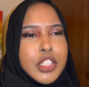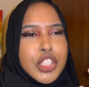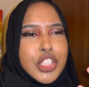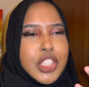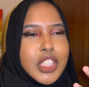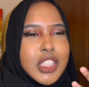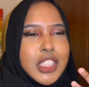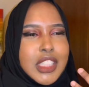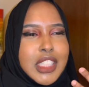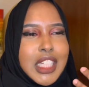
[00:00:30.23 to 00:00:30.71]

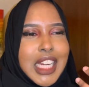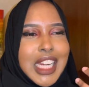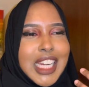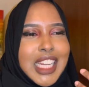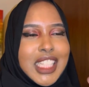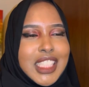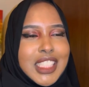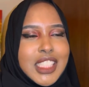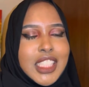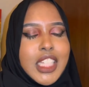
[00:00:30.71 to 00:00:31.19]
just
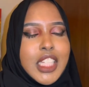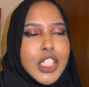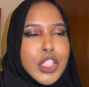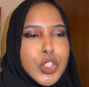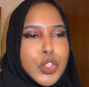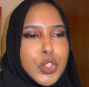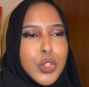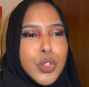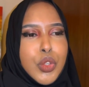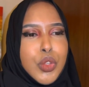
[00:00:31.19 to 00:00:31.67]
listening
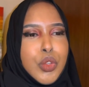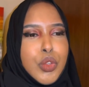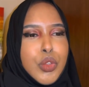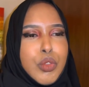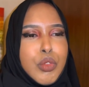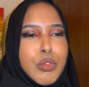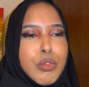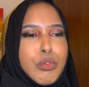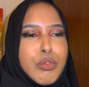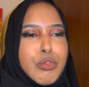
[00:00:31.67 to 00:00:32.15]

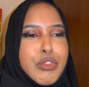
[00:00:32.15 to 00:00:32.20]
to